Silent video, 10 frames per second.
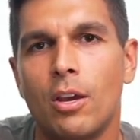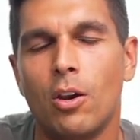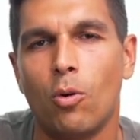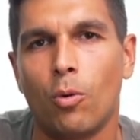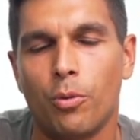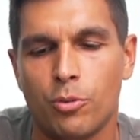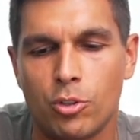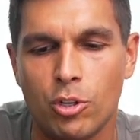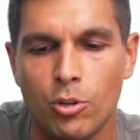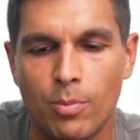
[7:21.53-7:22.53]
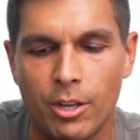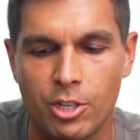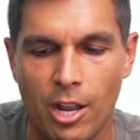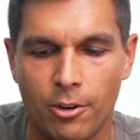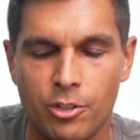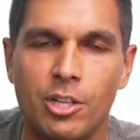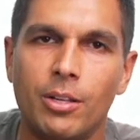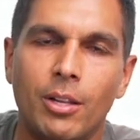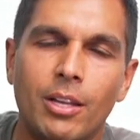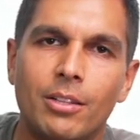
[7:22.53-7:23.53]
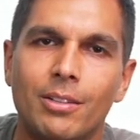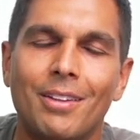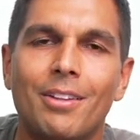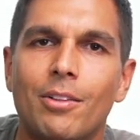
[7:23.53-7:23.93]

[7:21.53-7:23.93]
or there's too much energy in